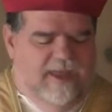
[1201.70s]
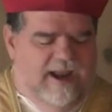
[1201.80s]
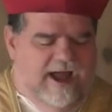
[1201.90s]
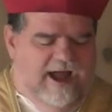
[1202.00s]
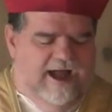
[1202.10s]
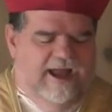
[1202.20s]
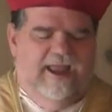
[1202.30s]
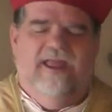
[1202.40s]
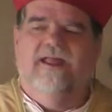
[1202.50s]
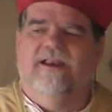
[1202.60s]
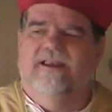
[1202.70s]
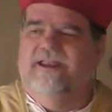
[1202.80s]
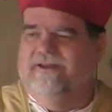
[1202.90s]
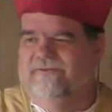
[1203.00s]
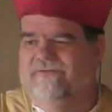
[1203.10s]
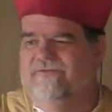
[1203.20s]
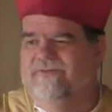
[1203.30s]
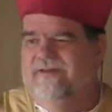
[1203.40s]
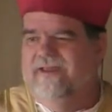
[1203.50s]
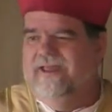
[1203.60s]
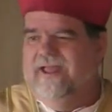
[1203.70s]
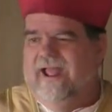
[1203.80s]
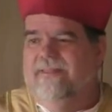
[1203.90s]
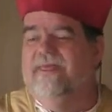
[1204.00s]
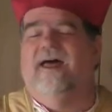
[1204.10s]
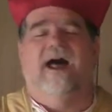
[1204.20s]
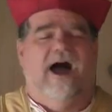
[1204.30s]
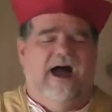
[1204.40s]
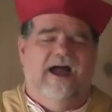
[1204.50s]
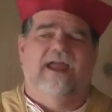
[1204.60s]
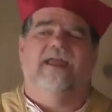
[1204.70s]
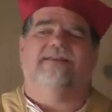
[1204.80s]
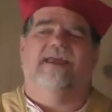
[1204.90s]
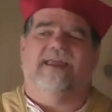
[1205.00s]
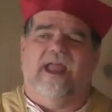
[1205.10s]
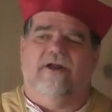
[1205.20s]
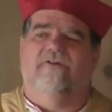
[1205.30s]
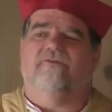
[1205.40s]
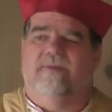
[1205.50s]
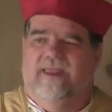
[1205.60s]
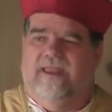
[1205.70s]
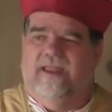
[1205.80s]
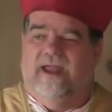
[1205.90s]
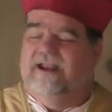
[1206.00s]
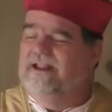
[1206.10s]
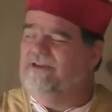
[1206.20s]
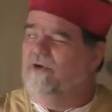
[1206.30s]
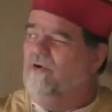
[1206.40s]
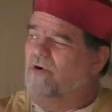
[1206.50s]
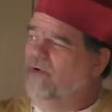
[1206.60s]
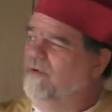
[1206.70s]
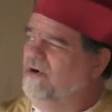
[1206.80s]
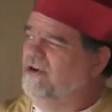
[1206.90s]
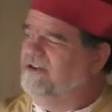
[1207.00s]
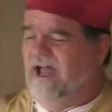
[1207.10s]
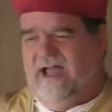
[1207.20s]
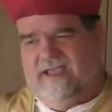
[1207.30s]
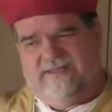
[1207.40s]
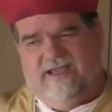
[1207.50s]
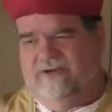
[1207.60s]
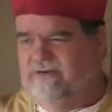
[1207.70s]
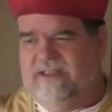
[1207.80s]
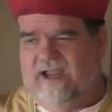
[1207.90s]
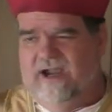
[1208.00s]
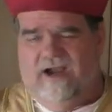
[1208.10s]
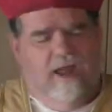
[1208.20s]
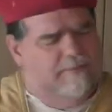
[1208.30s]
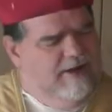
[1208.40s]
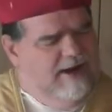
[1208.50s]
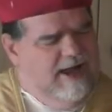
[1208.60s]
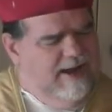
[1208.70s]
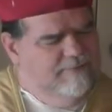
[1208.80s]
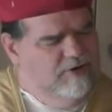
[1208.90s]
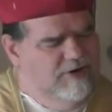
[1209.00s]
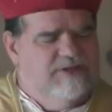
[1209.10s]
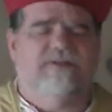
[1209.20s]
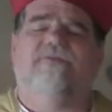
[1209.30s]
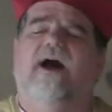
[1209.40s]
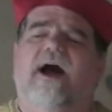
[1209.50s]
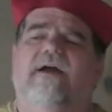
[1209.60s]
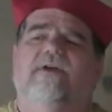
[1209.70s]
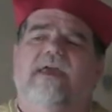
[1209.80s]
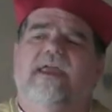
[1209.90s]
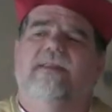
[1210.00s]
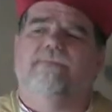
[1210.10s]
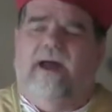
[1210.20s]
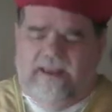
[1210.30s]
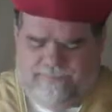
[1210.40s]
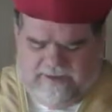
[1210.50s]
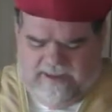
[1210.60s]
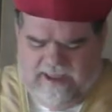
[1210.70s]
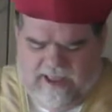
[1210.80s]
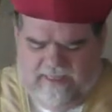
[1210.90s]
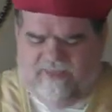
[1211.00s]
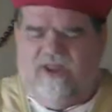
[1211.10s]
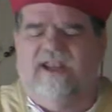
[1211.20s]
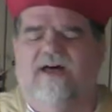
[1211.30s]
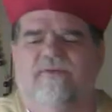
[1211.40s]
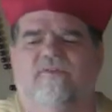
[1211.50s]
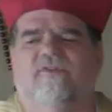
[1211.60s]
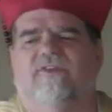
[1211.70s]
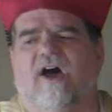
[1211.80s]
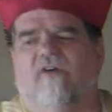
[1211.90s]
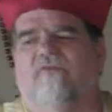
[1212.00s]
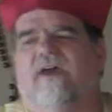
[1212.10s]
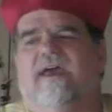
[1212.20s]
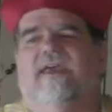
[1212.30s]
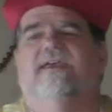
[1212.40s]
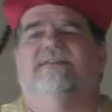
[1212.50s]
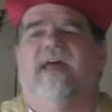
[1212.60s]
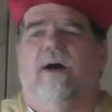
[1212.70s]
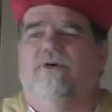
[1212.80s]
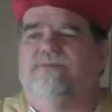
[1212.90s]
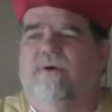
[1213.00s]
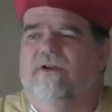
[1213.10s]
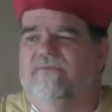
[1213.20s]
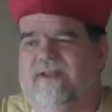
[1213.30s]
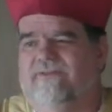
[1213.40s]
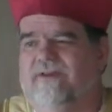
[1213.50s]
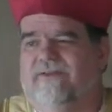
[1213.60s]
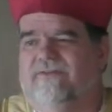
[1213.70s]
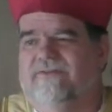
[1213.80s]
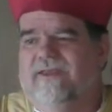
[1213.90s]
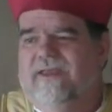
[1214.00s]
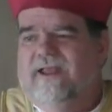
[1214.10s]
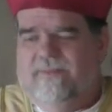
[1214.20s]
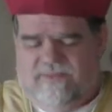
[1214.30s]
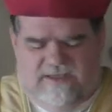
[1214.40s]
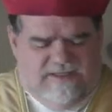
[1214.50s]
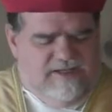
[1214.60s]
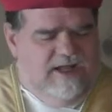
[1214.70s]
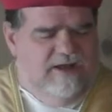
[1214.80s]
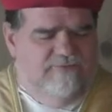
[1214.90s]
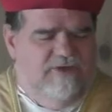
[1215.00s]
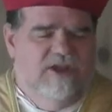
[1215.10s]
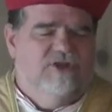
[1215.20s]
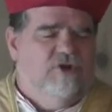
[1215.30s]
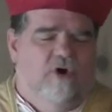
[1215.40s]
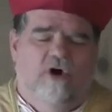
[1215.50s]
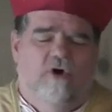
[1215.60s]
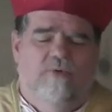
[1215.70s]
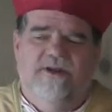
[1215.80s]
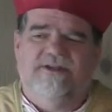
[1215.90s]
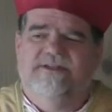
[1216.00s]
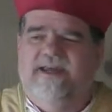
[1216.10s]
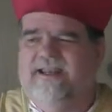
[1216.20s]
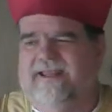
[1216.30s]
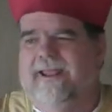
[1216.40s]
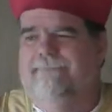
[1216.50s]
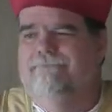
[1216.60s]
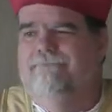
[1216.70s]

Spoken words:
that I live and that I take care of me, and that the whole world dies, I don't care, but I'm going to survive. It might be that the love of self is that which motivates us, and this love is always deadly.